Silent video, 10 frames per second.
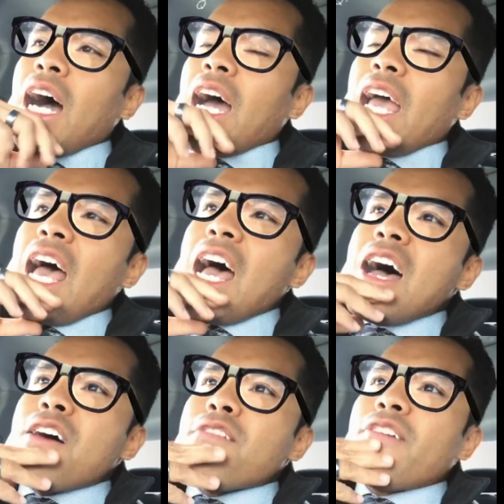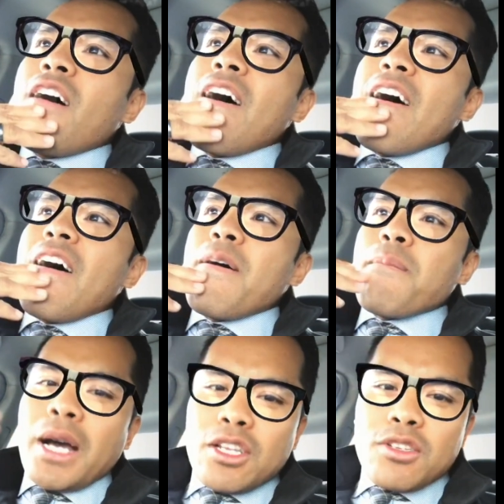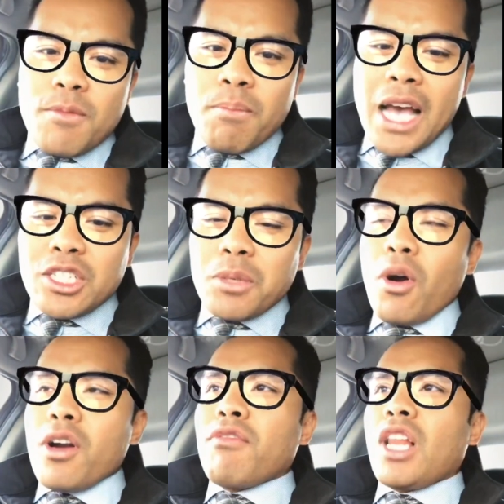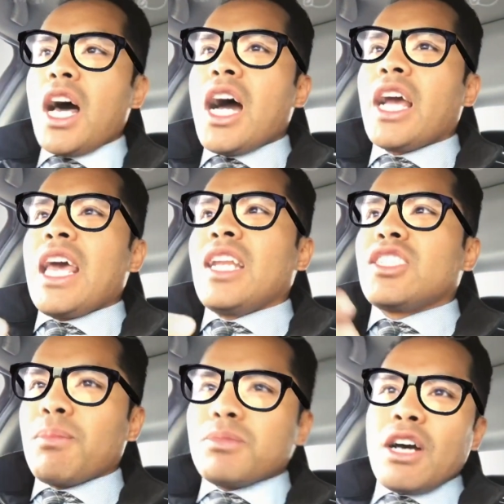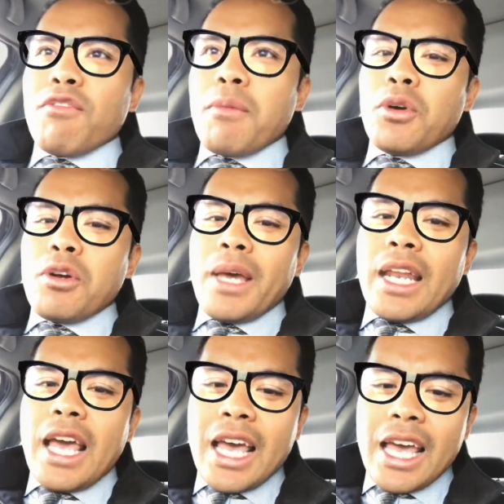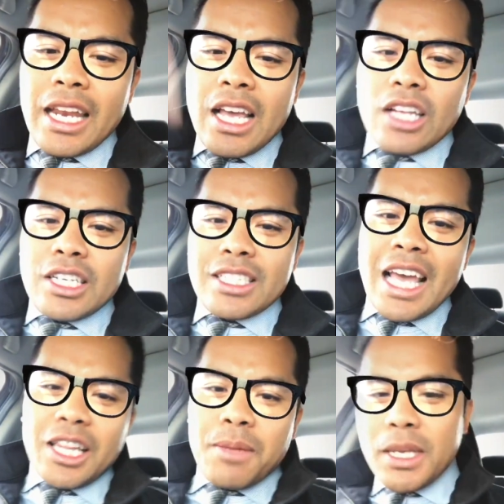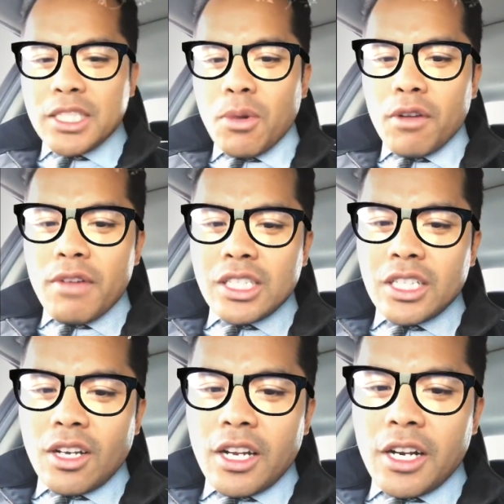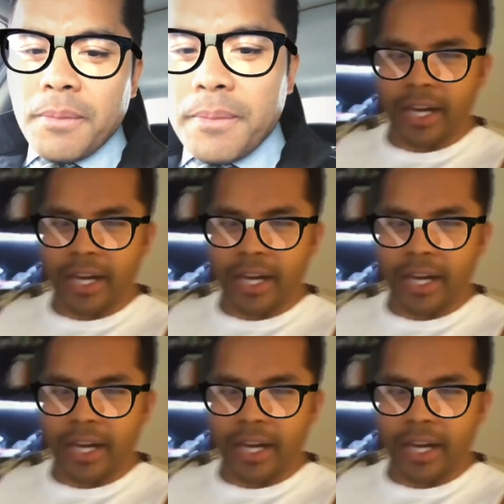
I have my bachelor party vlog and some self-improvement and these daily beast motivations on there.